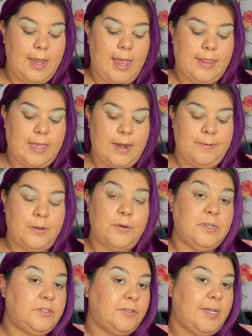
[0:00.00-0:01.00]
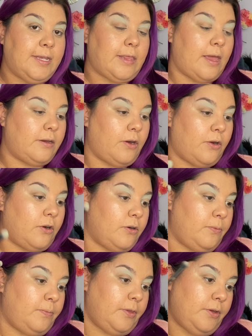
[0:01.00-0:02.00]
and then I'm going to take that
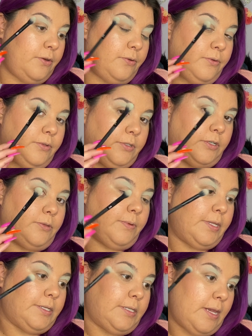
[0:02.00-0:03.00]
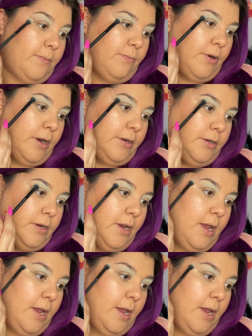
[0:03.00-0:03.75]
darker blue just with the same brush